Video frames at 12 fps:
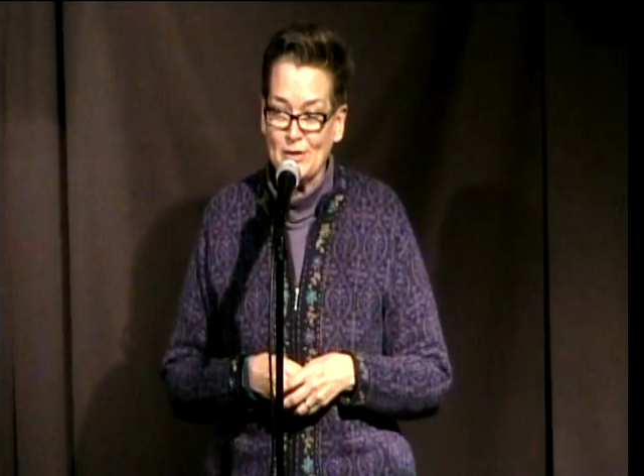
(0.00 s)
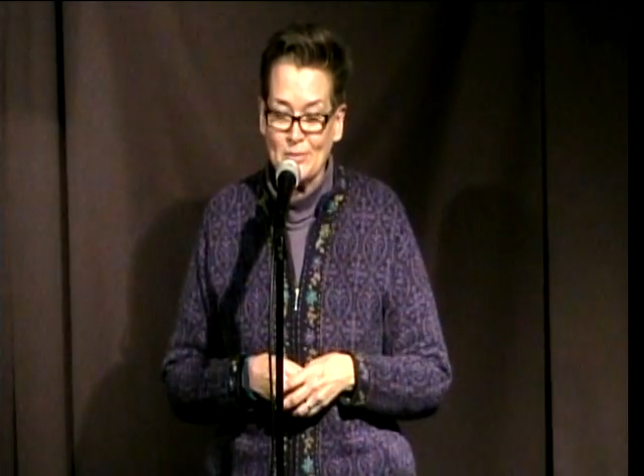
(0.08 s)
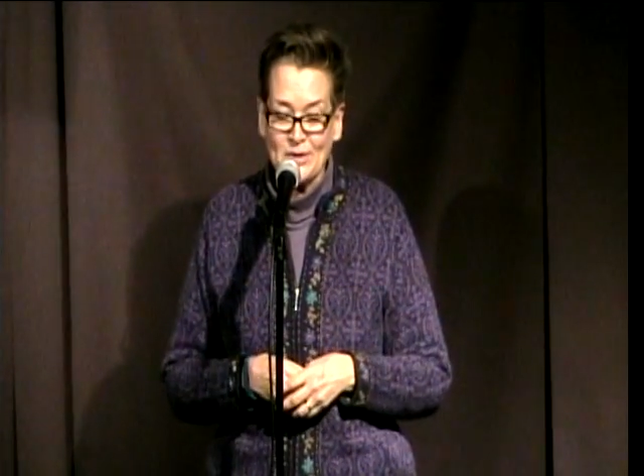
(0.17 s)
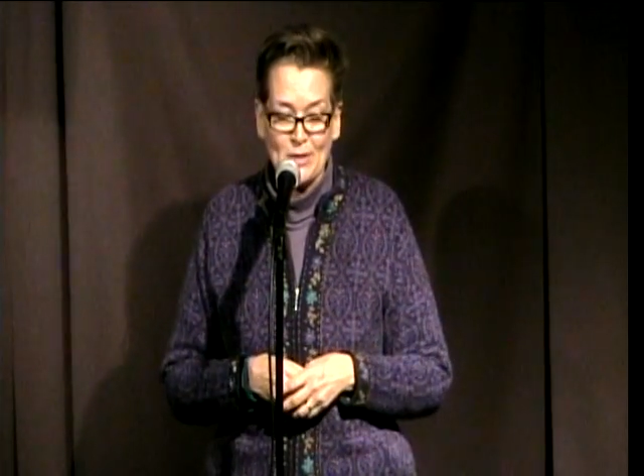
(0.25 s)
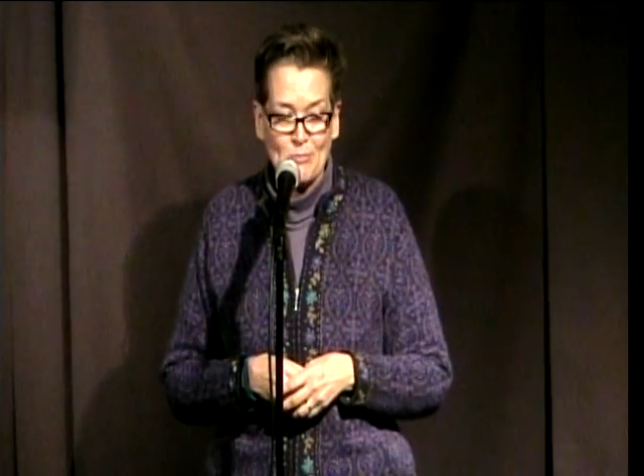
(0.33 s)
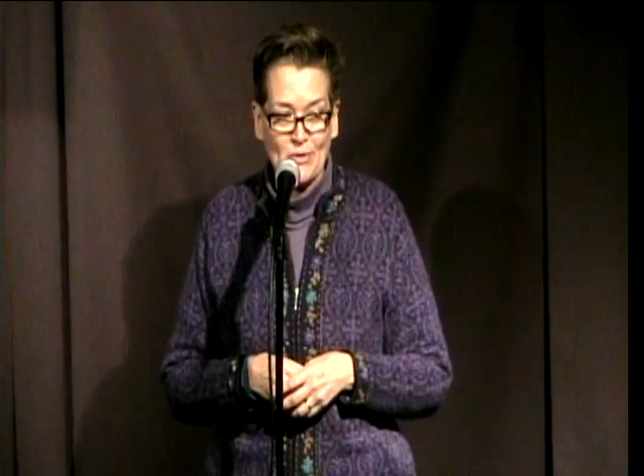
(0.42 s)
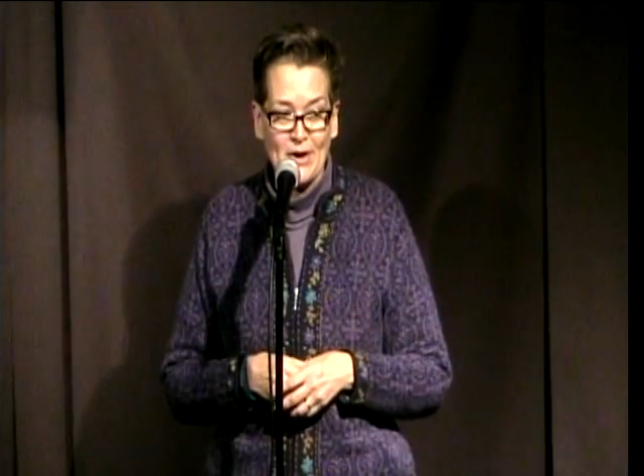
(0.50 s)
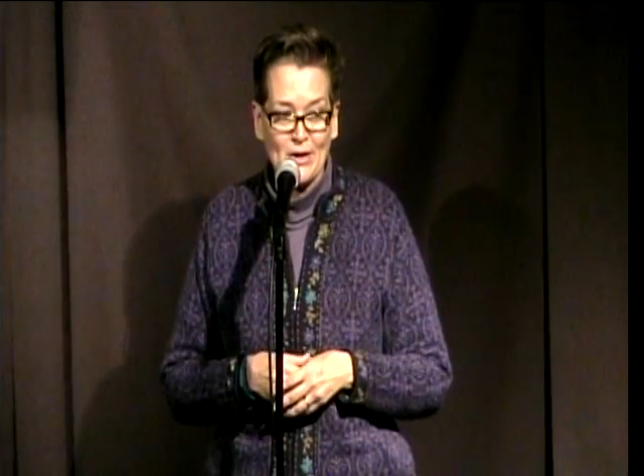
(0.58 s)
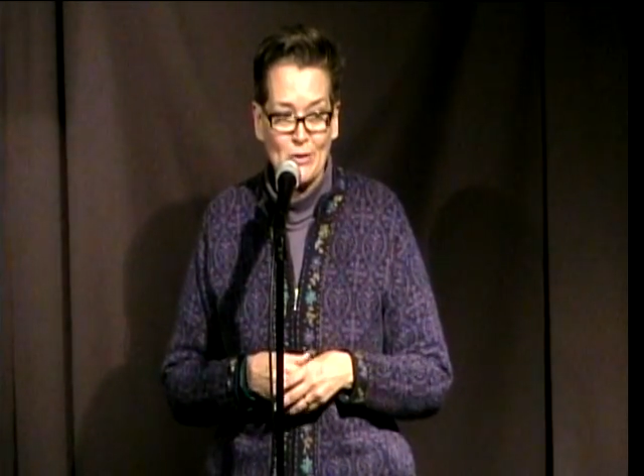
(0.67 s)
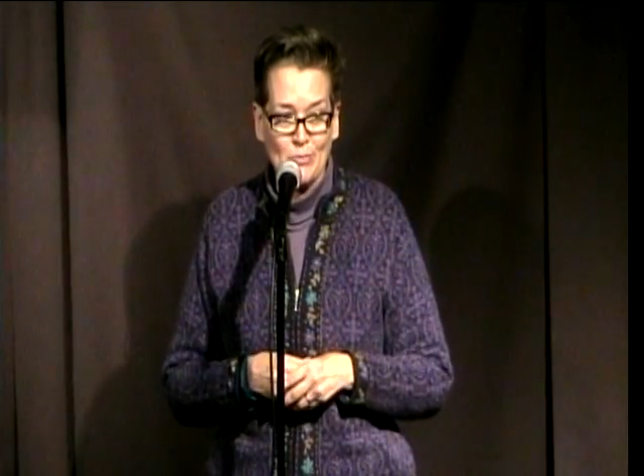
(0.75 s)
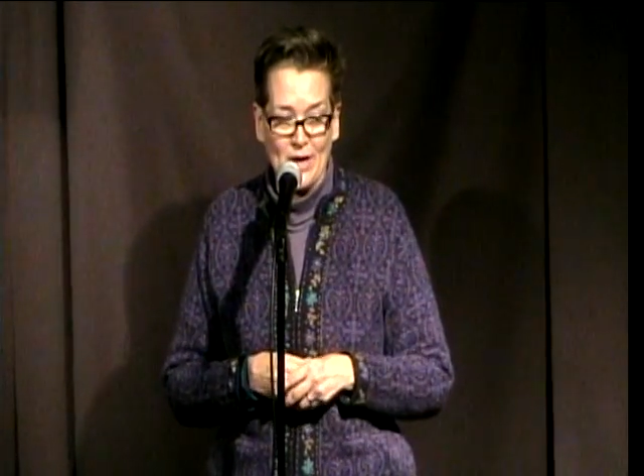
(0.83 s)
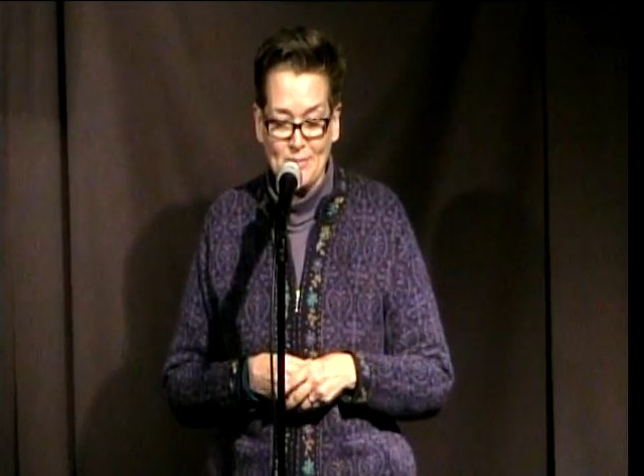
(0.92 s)
someone like Barack
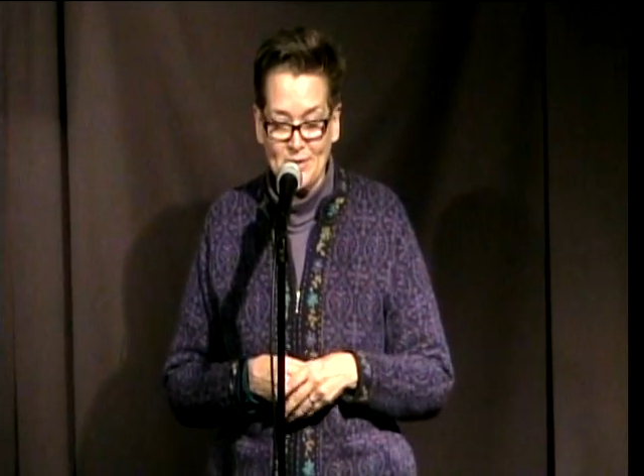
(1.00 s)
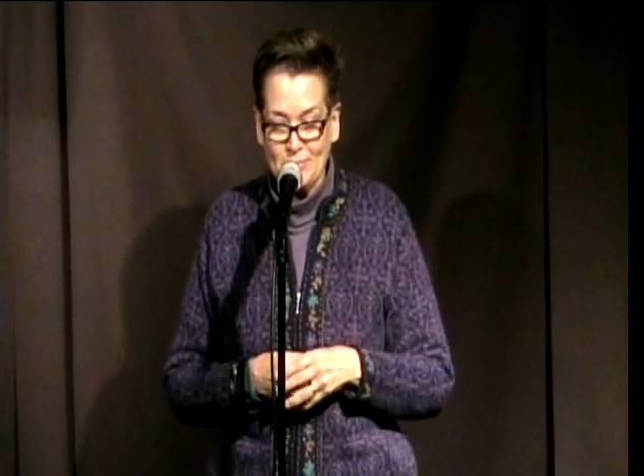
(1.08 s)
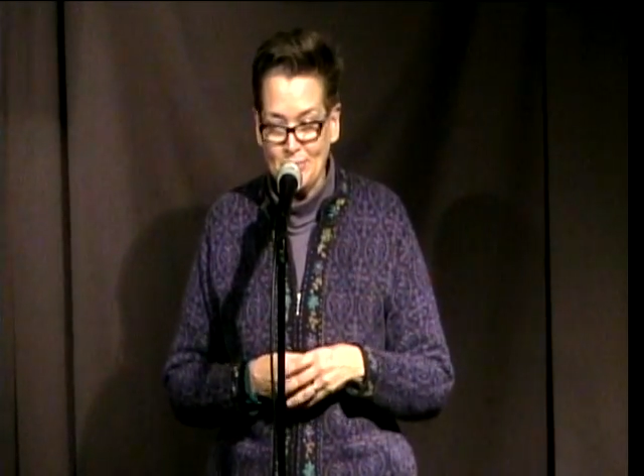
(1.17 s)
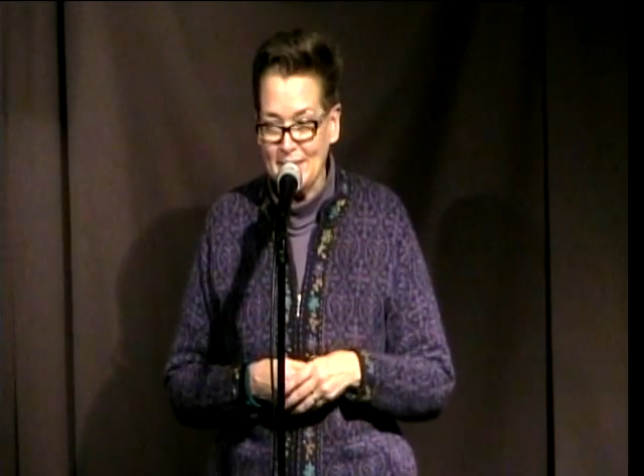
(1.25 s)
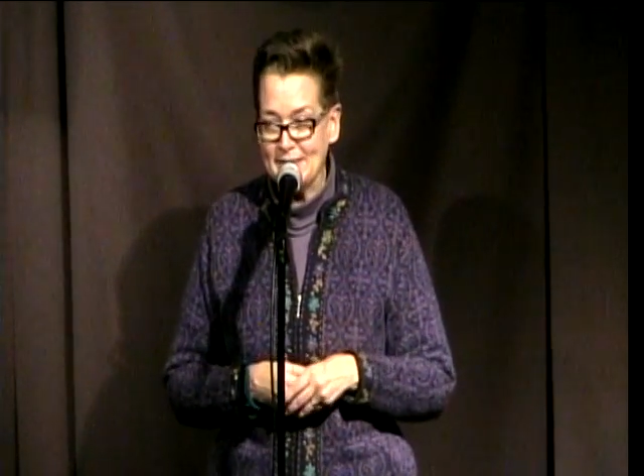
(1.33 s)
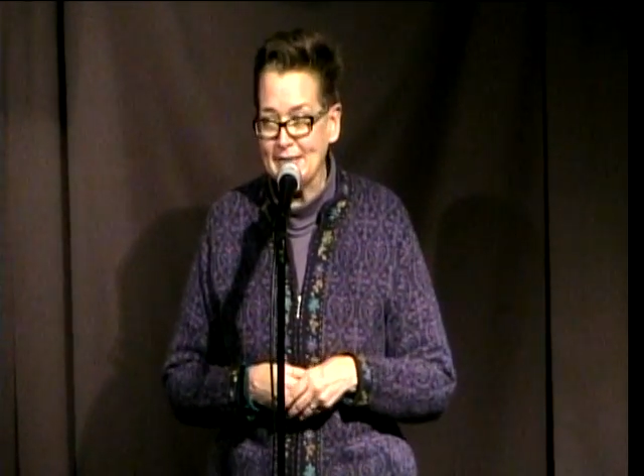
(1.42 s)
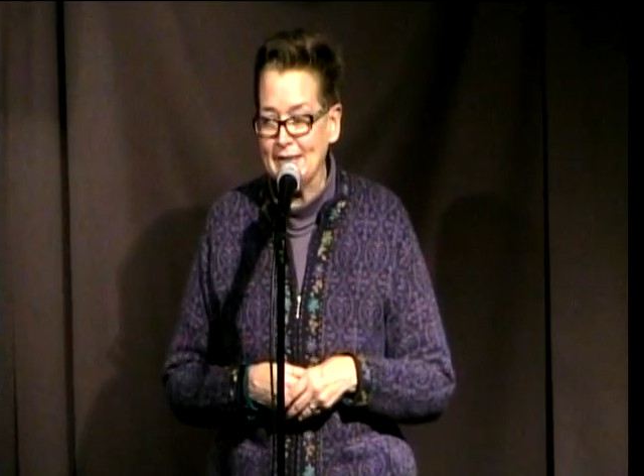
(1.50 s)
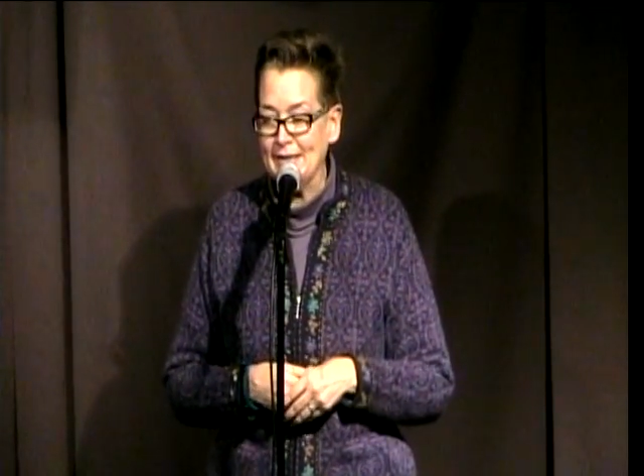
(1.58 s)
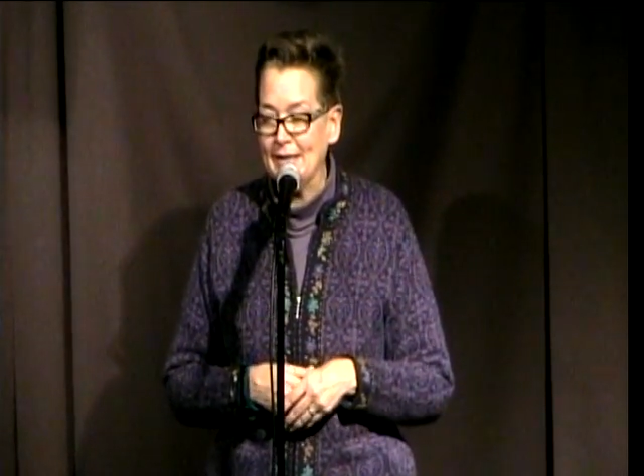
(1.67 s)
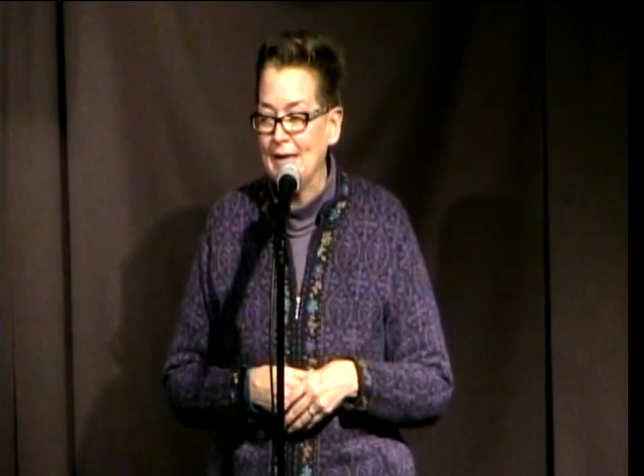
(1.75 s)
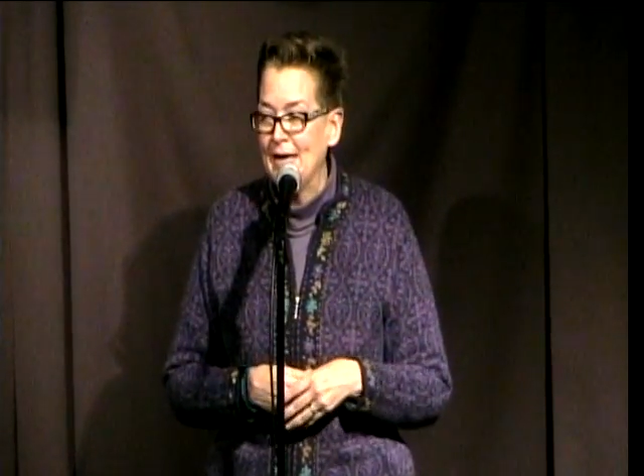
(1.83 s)
Obama is president.